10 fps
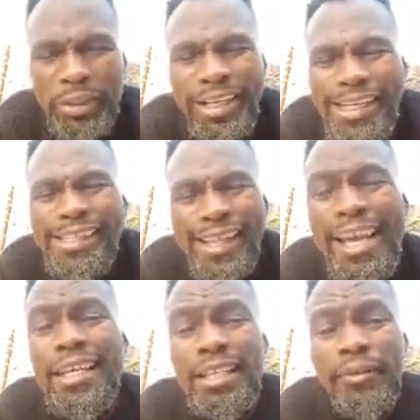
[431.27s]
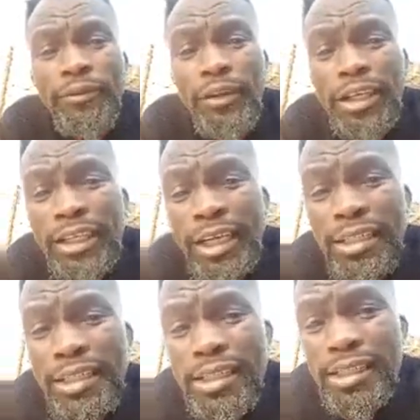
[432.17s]
Is it the foreign
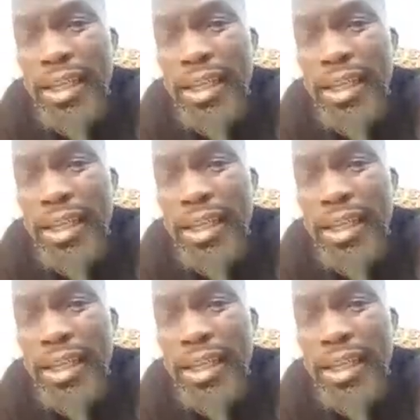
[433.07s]
countries